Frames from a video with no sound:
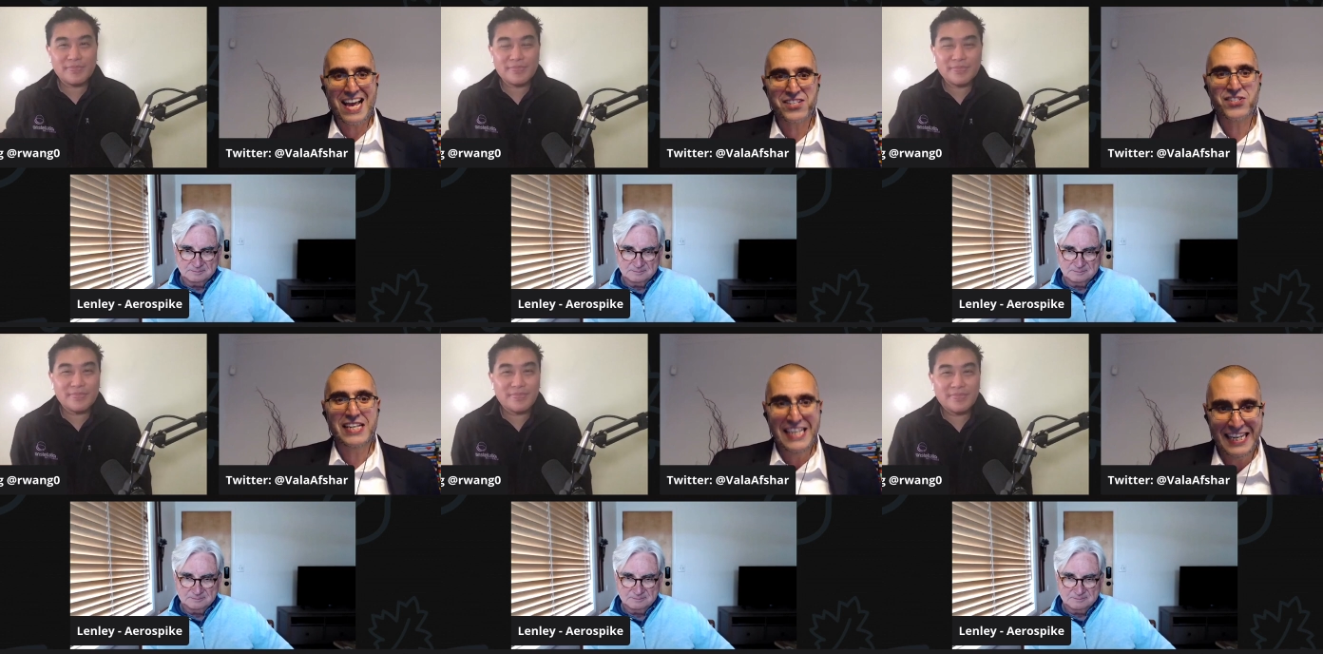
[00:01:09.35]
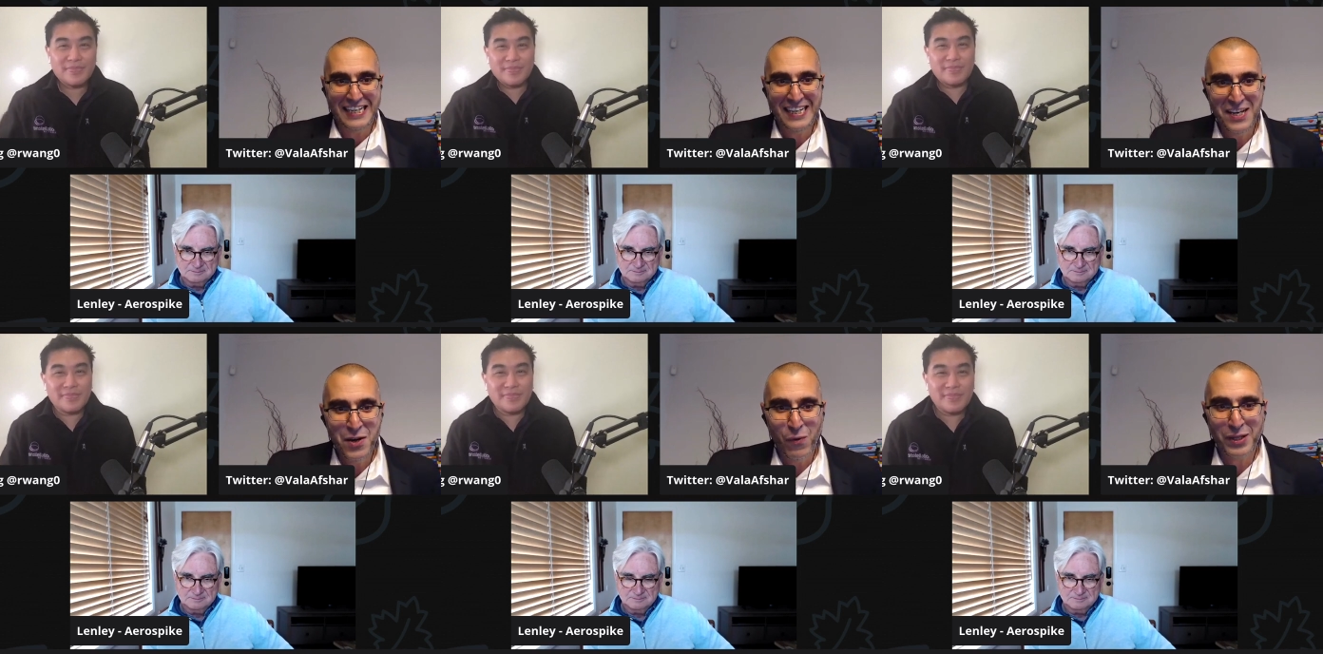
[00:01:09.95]
Speaker 1: S E.
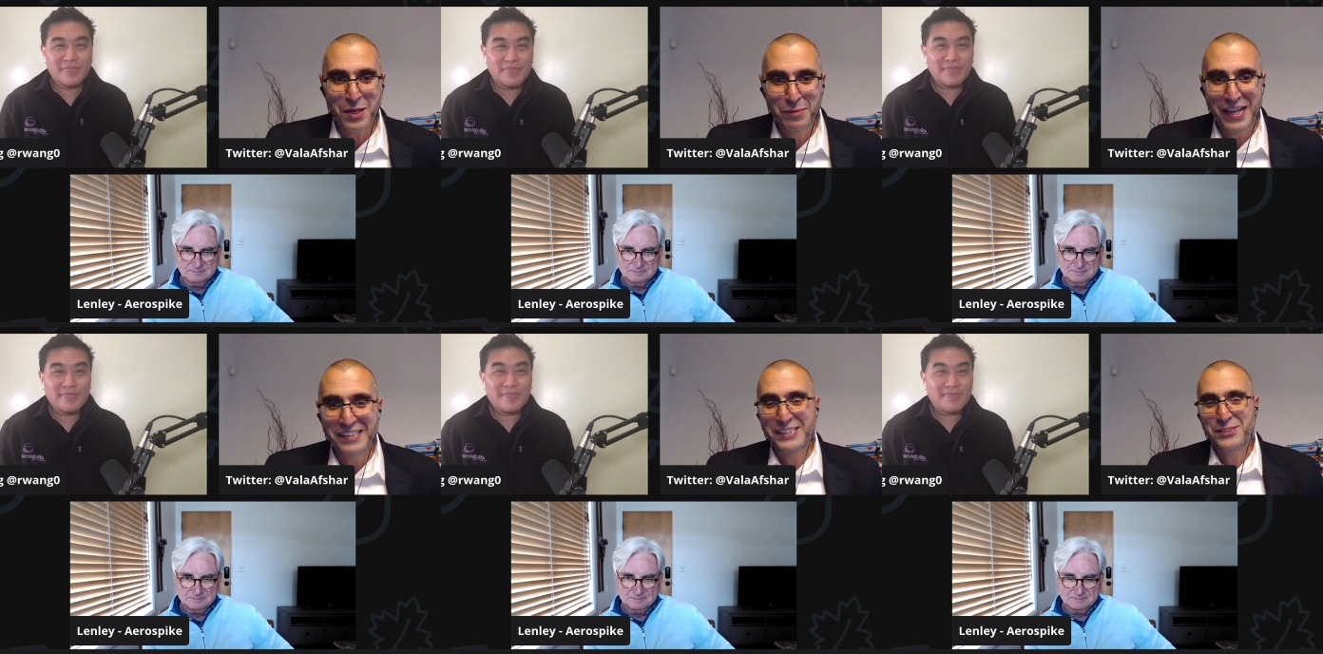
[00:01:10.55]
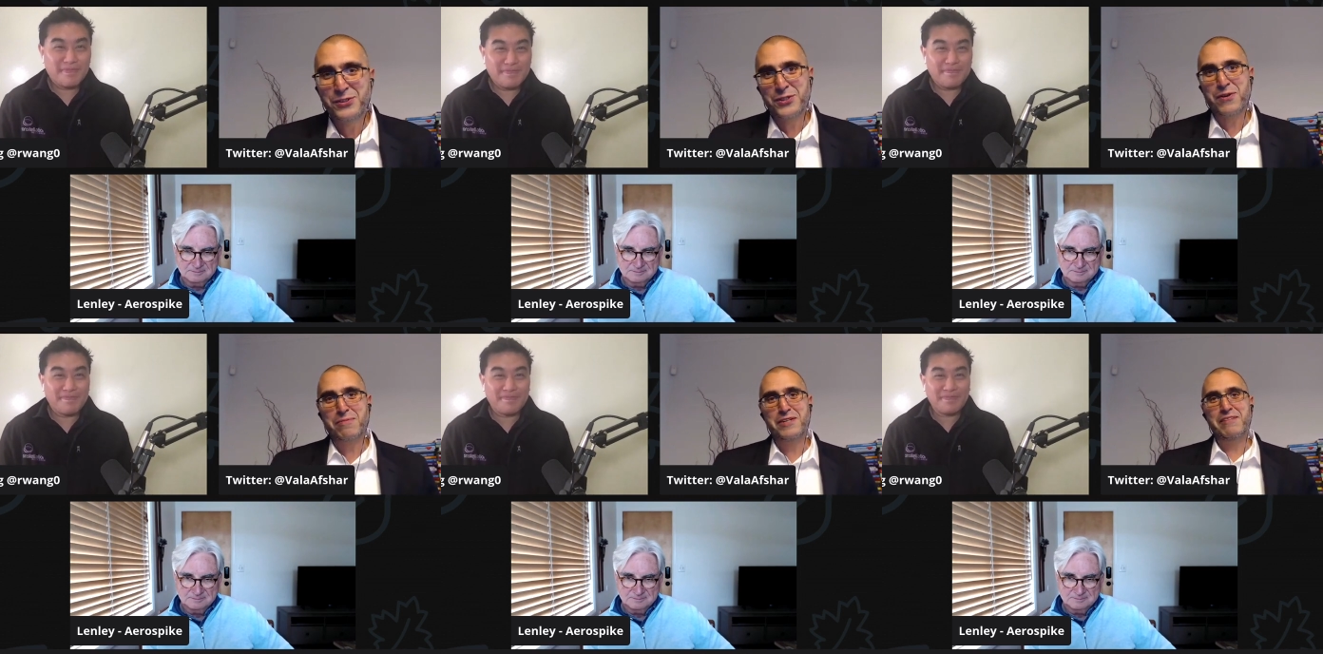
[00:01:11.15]
Welcome, Manly, to
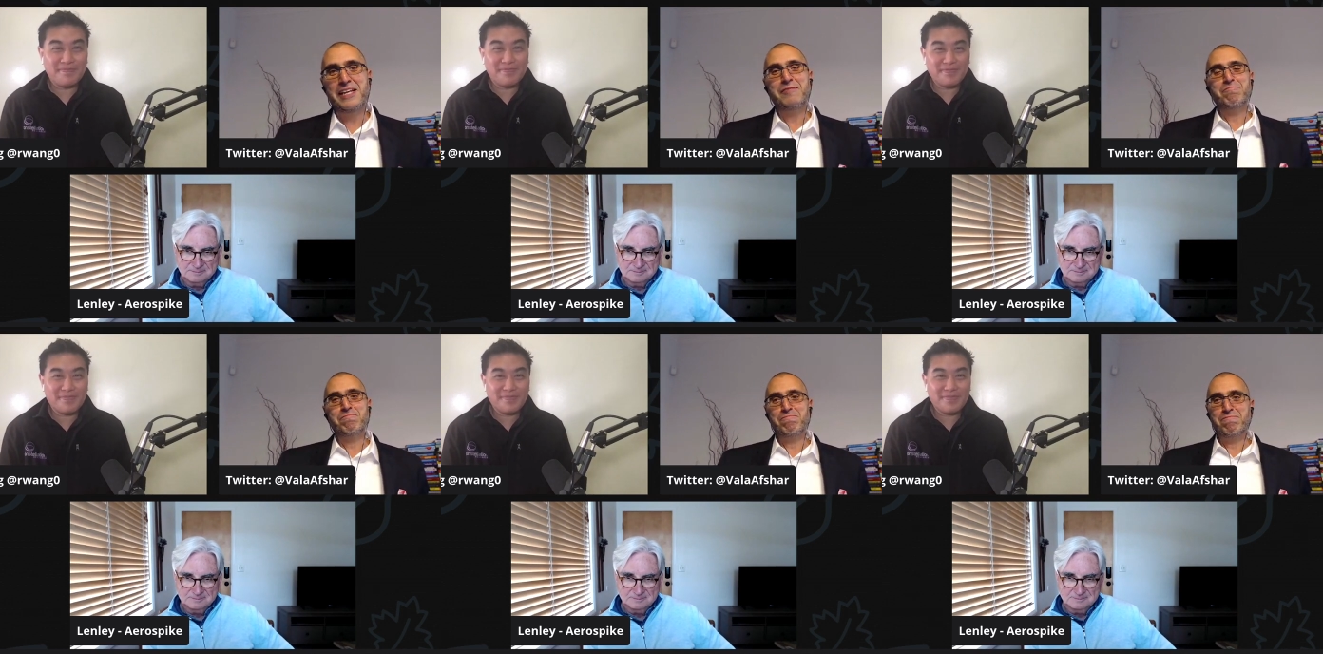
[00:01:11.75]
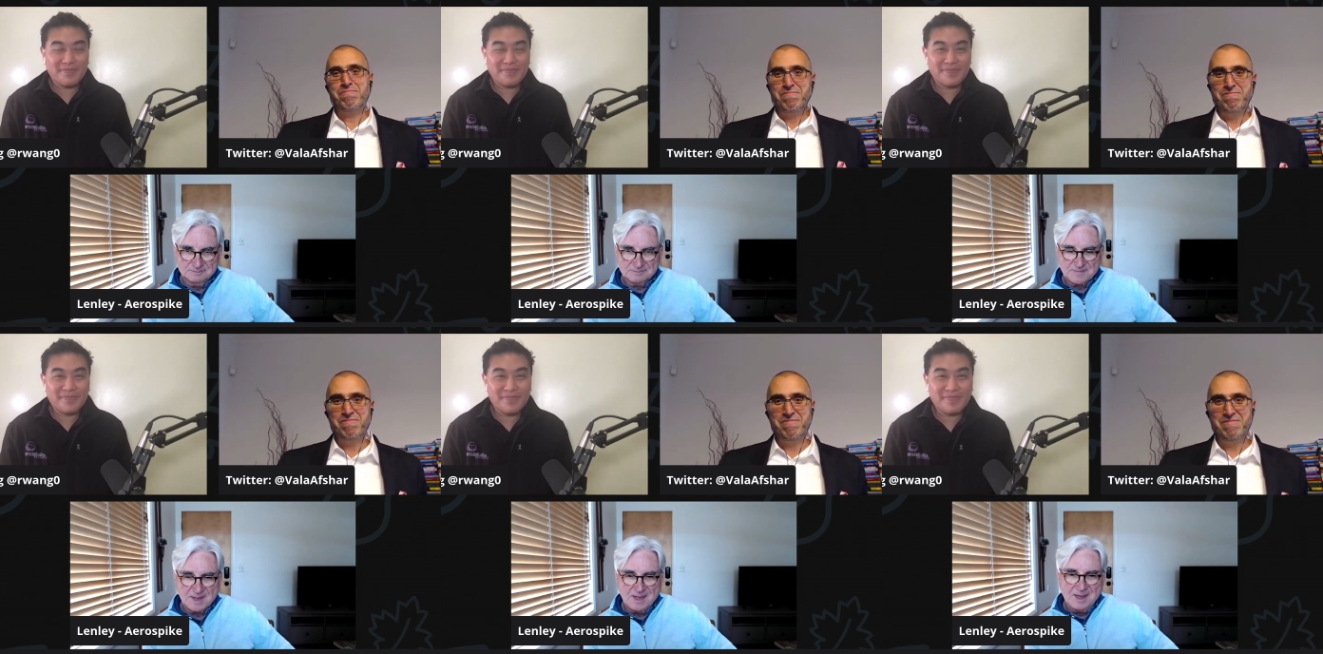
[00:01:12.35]
DisrupTV.
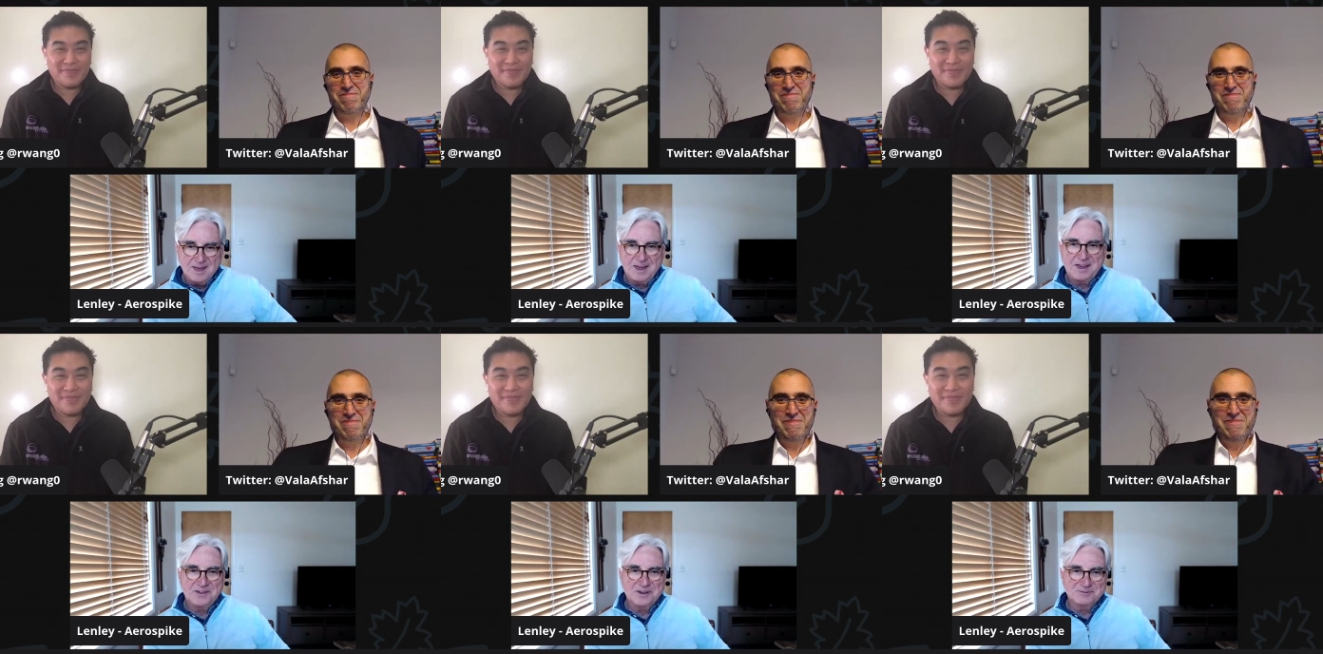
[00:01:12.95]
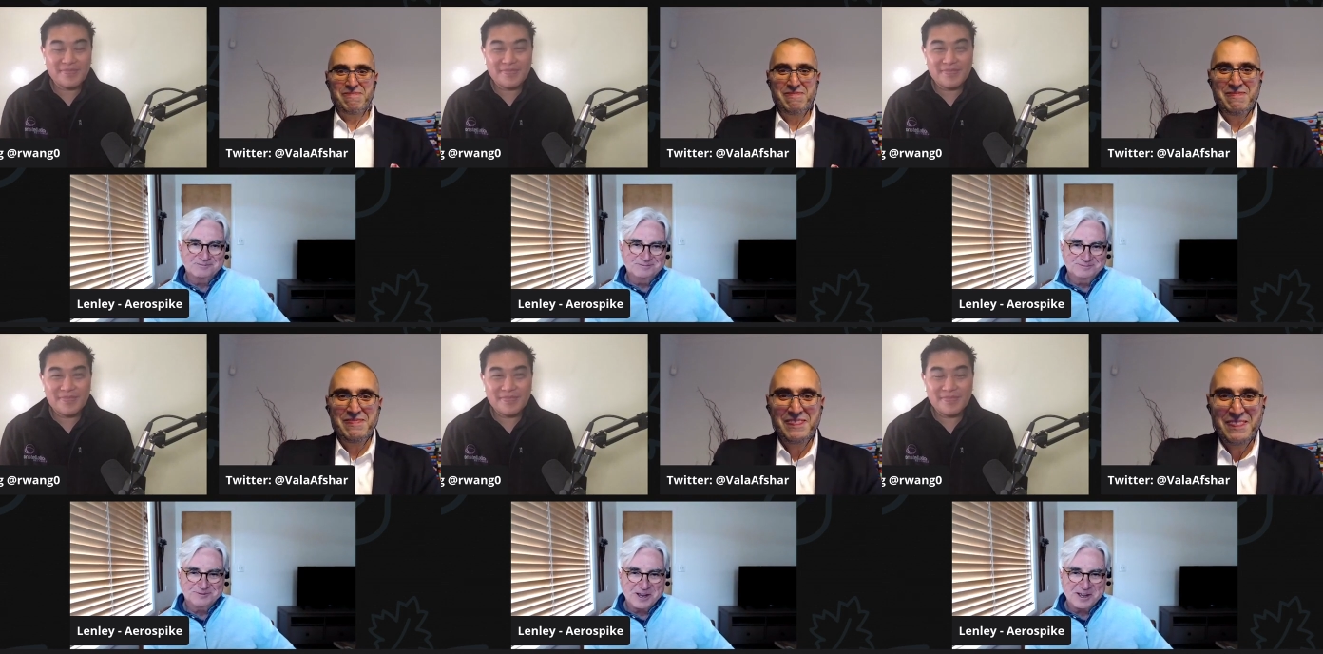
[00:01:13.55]
Speaker 2: Hey there,
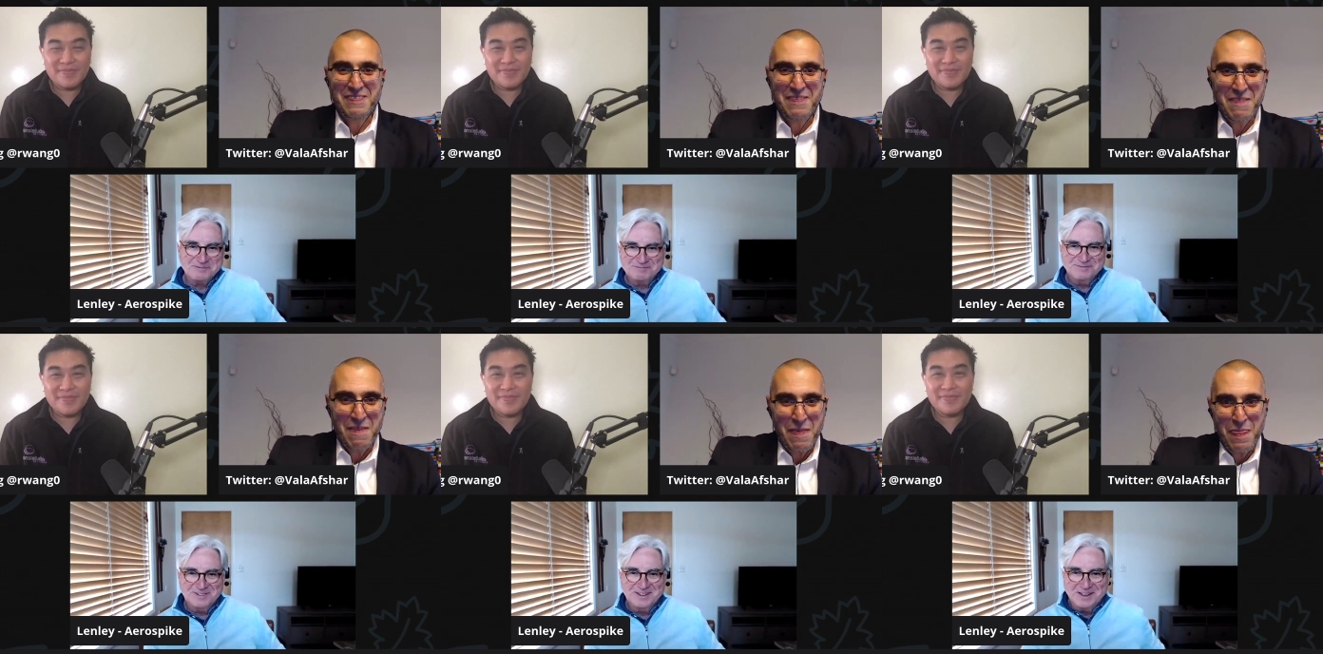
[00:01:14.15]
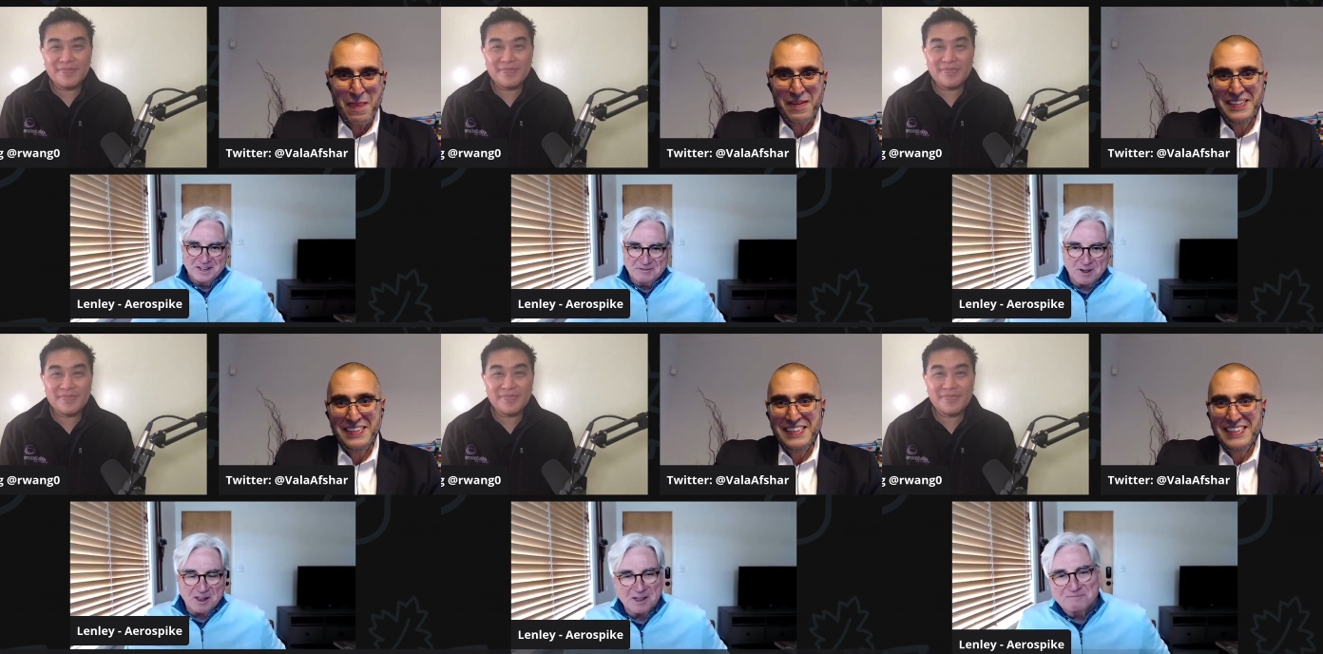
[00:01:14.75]
Ray,
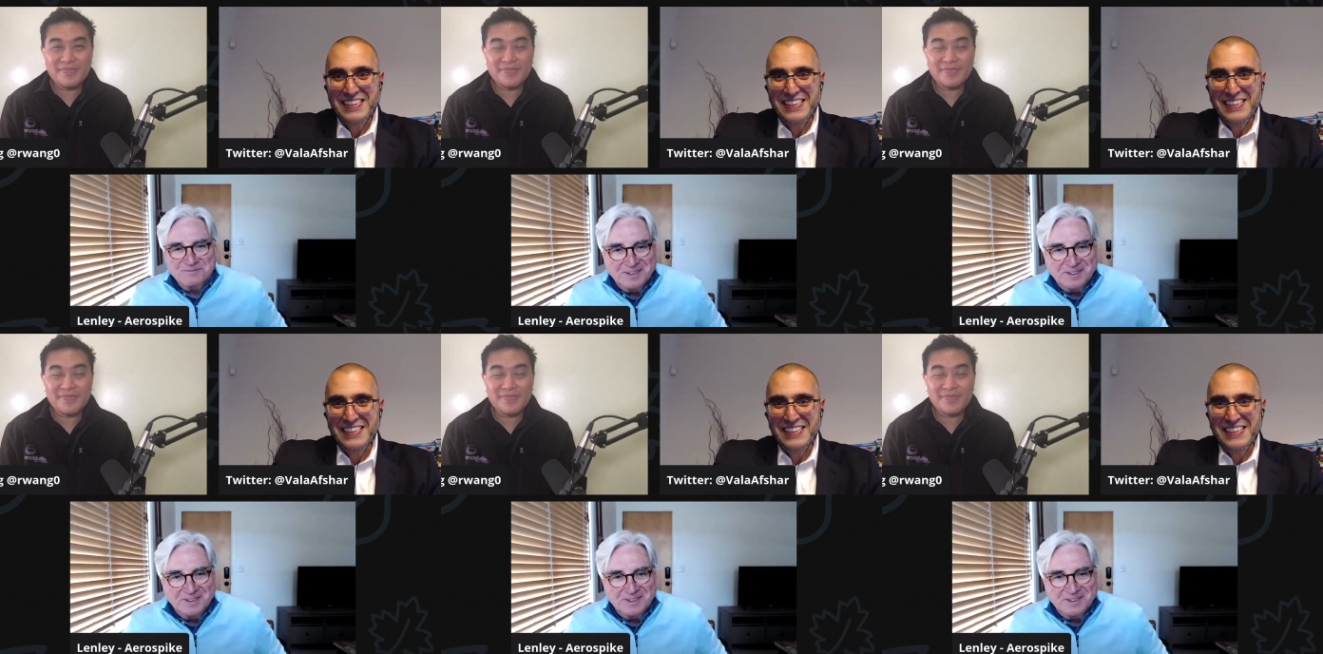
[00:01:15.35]
Vala.